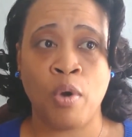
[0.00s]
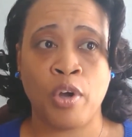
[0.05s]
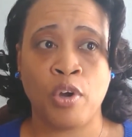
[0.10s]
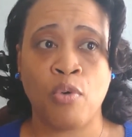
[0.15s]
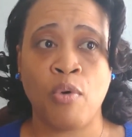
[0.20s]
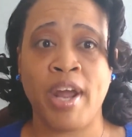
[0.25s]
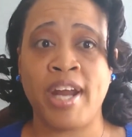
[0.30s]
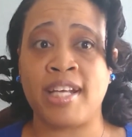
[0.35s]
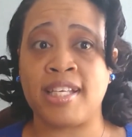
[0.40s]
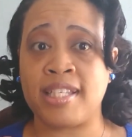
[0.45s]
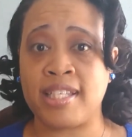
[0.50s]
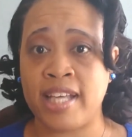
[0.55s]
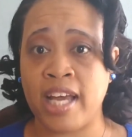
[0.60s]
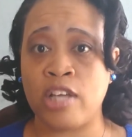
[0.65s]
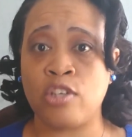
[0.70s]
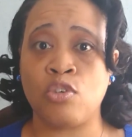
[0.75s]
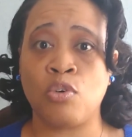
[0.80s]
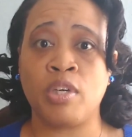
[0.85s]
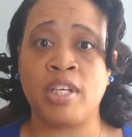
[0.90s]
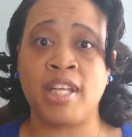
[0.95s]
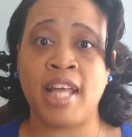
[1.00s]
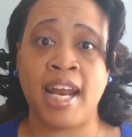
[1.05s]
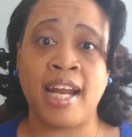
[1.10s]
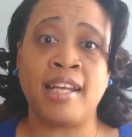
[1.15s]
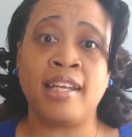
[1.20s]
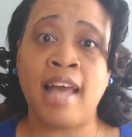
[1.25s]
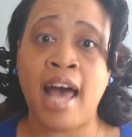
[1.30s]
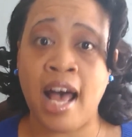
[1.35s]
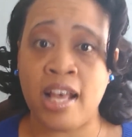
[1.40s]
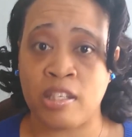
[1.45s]
create a schedule that
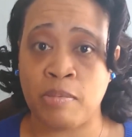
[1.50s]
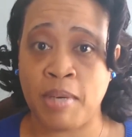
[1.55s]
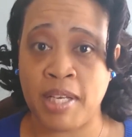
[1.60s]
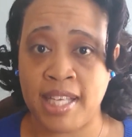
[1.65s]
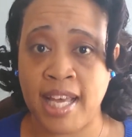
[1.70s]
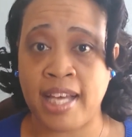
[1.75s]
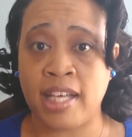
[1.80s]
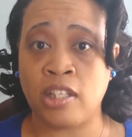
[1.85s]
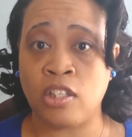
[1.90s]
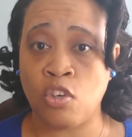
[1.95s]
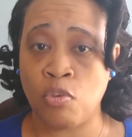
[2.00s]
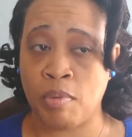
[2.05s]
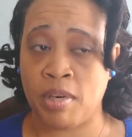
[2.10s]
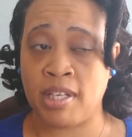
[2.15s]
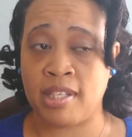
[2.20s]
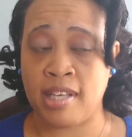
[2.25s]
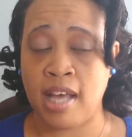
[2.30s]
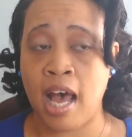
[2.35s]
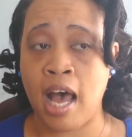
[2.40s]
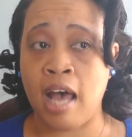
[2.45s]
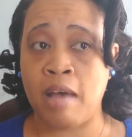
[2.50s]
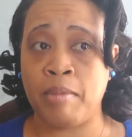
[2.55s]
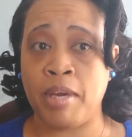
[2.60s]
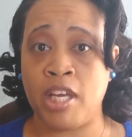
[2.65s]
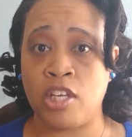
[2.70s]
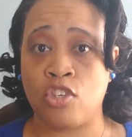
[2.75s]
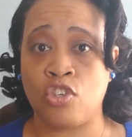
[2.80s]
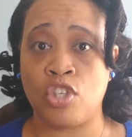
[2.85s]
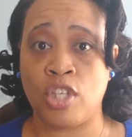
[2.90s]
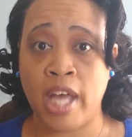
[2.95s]
allows me to take a little bit of time
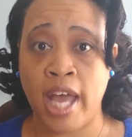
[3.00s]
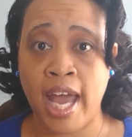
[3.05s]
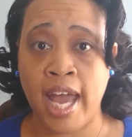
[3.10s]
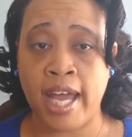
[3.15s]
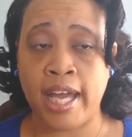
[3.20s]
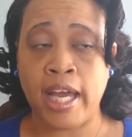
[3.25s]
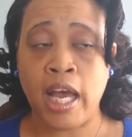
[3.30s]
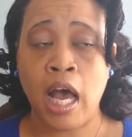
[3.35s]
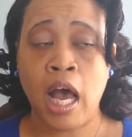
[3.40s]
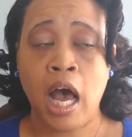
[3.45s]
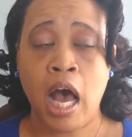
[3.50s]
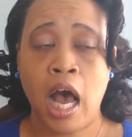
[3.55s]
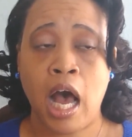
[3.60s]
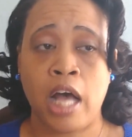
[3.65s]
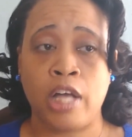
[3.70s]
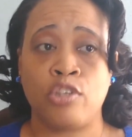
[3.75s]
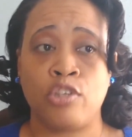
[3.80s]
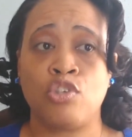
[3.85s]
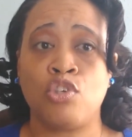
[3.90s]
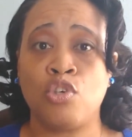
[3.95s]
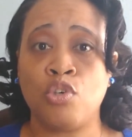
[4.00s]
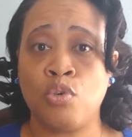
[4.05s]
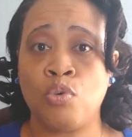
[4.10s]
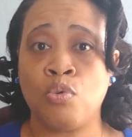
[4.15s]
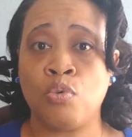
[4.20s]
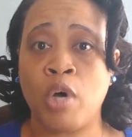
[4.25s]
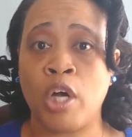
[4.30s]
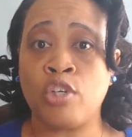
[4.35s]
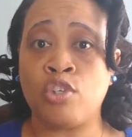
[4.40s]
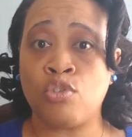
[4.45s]
each day
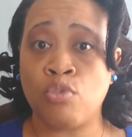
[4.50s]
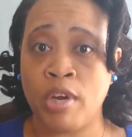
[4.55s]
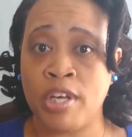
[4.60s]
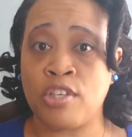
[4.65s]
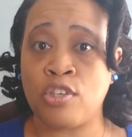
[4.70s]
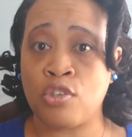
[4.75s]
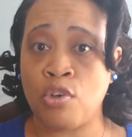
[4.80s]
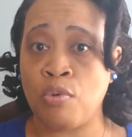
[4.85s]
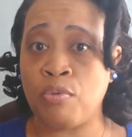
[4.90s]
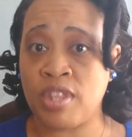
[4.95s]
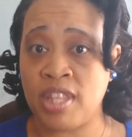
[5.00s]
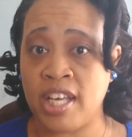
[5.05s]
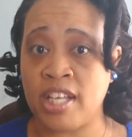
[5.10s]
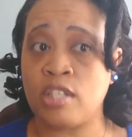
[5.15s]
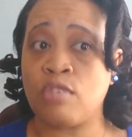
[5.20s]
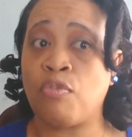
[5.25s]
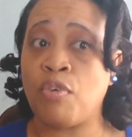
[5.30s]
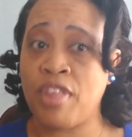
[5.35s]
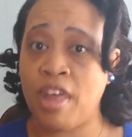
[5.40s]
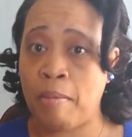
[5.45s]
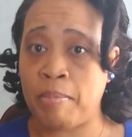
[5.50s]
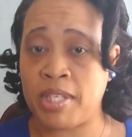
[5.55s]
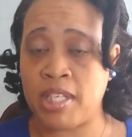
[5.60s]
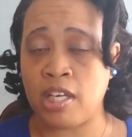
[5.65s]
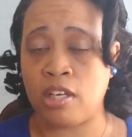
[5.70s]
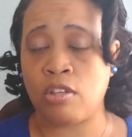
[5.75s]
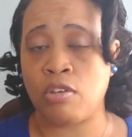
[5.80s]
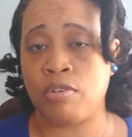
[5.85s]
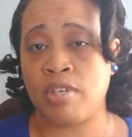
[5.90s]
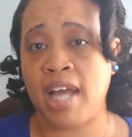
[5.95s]
to address certain things for that
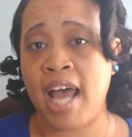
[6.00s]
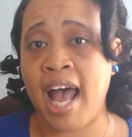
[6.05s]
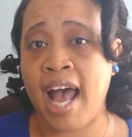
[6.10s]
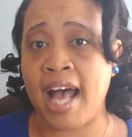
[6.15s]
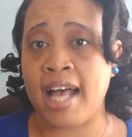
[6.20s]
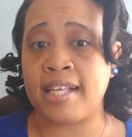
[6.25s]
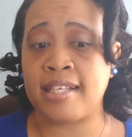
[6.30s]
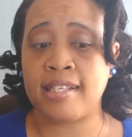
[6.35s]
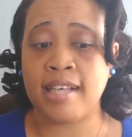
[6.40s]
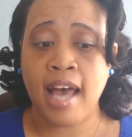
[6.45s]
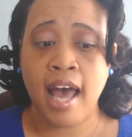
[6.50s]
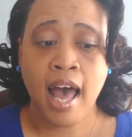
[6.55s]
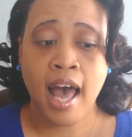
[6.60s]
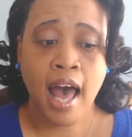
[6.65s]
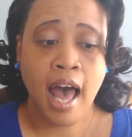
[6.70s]
particular task.